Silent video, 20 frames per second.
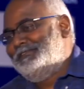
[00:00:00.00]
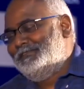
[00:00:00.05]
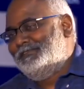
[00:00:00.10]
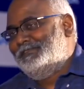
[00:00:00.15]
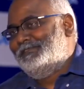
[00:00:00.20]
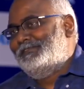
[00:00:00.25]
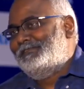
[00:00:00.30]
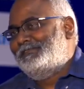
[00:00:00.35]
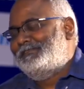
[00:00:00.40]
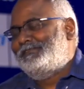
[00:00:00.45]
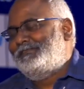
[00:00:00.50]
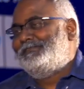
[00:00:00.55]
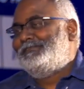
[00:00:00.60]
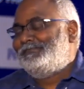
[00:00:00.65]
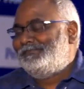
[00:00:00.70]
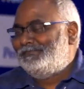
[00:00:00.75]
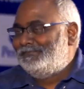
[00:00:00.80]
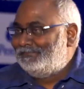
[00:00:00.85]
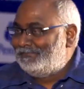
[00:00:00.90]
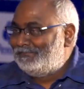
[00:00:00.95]
Well, I
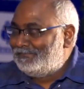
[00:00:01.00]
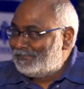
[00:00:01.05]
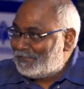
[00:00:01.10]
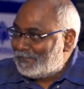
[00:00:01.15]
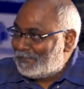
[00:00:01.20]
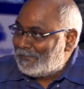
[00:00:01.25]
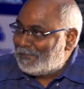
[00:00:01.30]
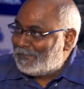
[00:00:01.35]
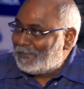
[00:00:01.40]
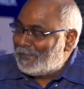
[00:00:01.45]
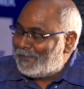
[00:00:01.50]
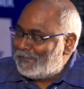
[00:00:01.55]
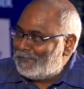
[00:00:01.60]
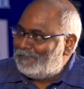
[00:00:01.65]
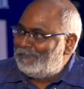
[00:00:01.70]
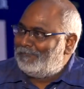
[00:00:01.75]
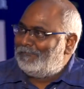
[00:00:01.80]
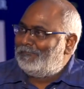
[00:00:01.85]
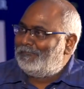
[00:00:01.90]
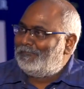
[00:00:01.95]
look it maybe,
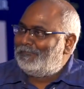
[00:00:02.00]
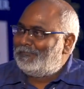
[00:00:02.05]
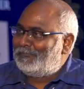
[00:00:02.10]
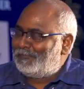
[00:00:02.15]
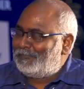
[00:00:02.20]
so...